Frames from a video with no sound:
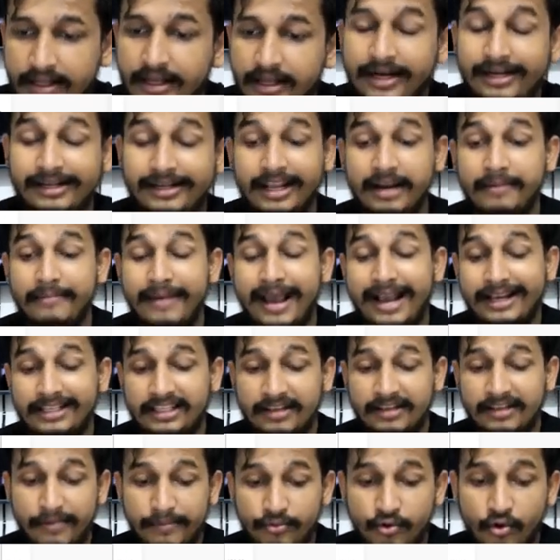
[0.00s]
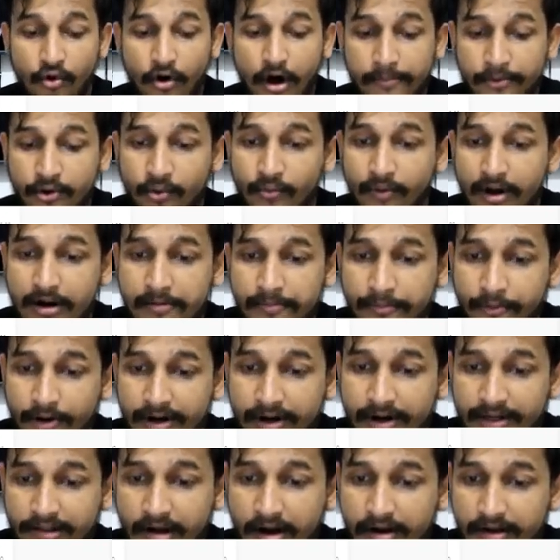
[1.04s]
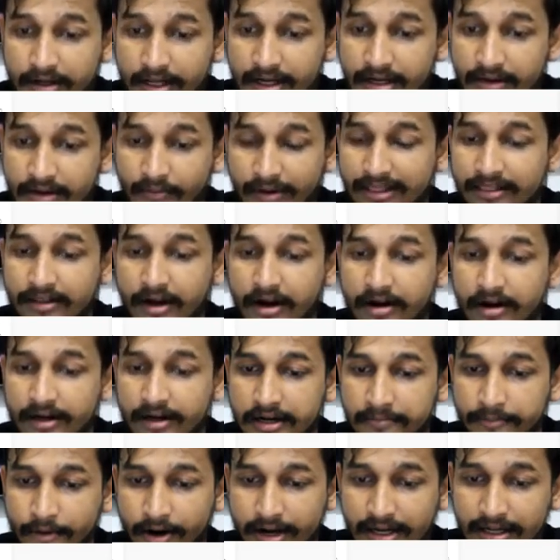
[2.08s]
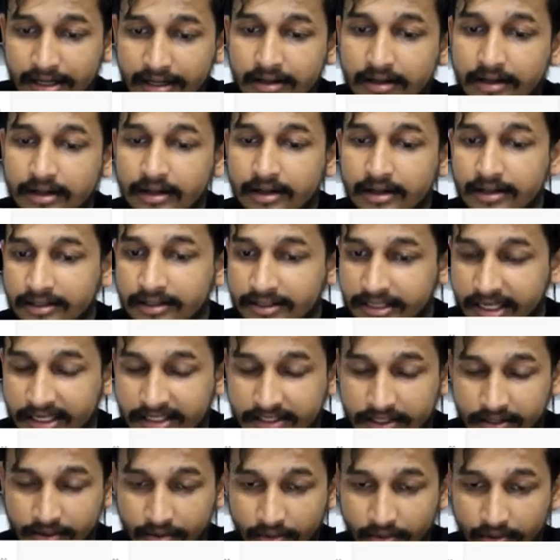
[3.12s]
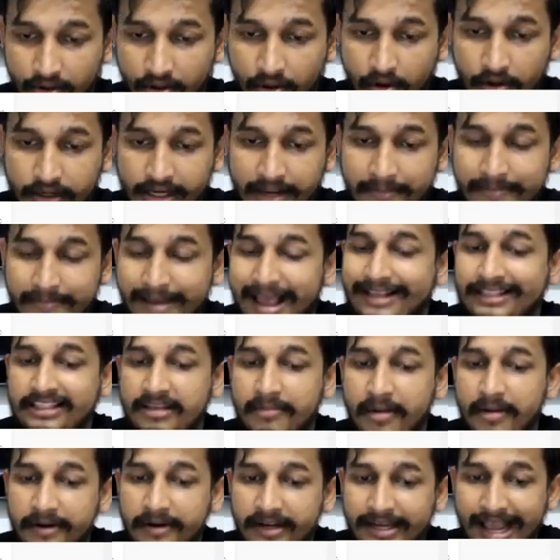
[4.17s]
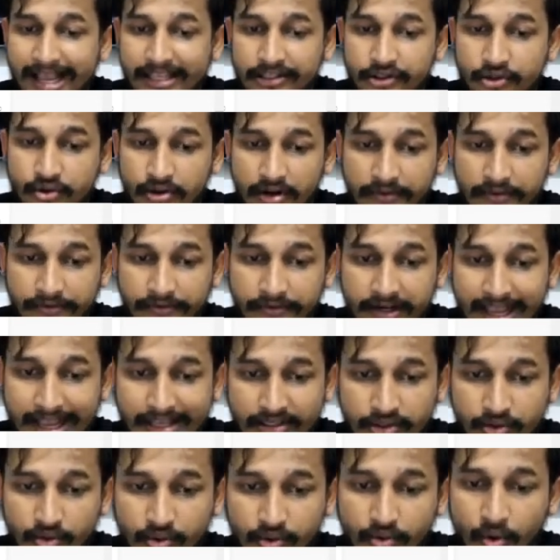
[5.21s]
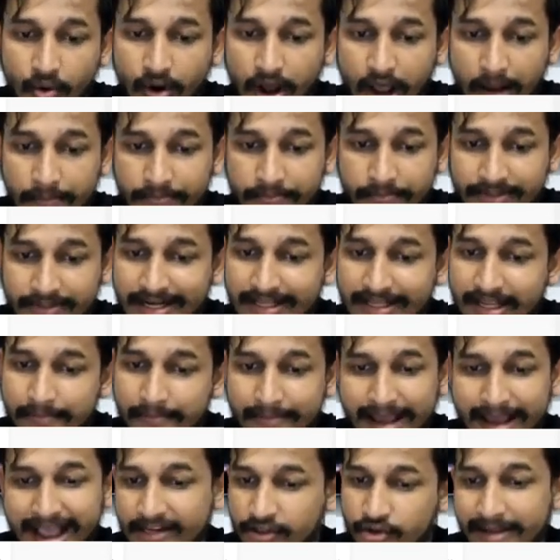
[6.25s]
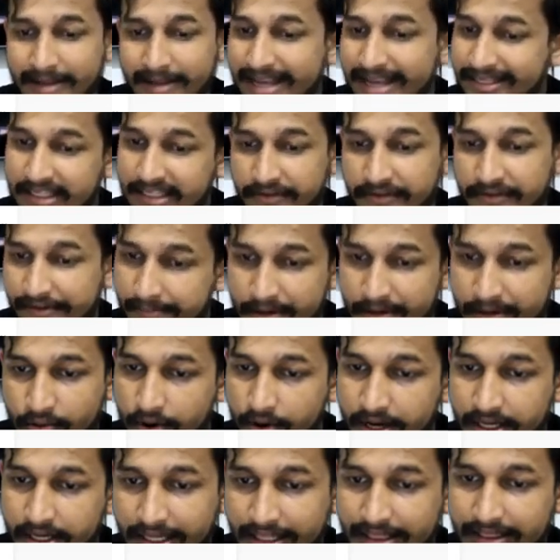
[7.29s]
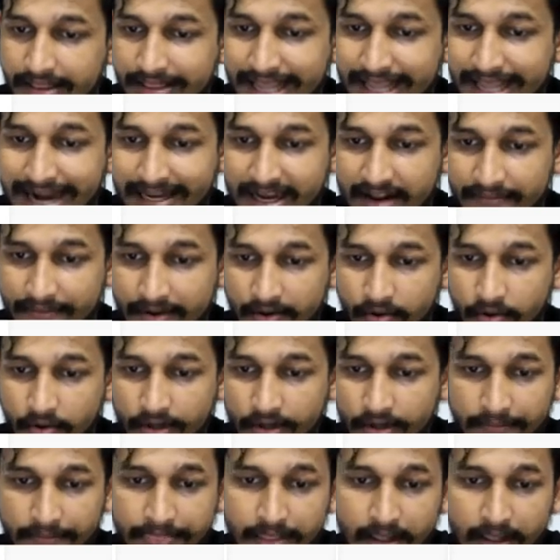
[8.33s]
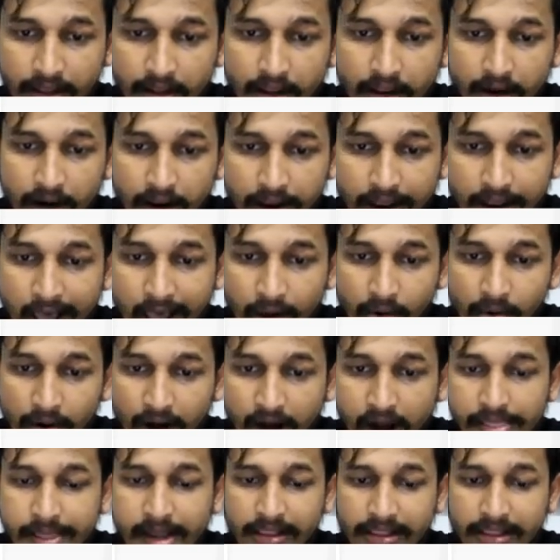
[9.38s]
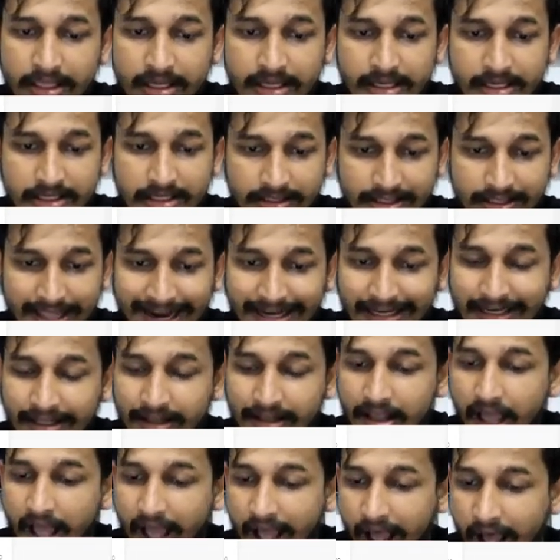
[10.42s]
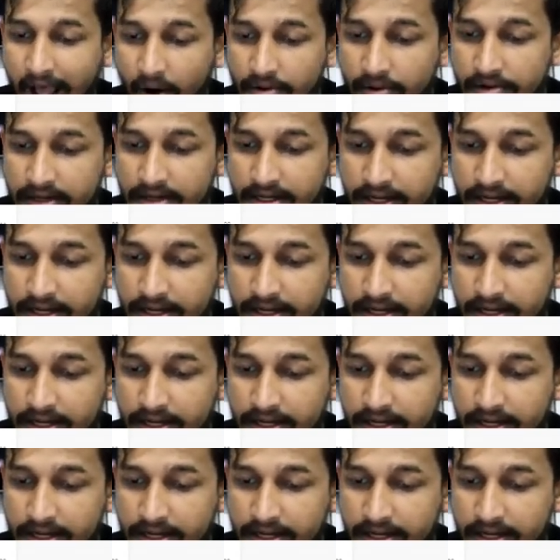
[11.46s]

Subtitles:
It can maximum go up to 1.13, 113.60. Okay, maximum it has to, if it has to go upside, then max to max, it will be going till that level. Okay. Now, other thing is that how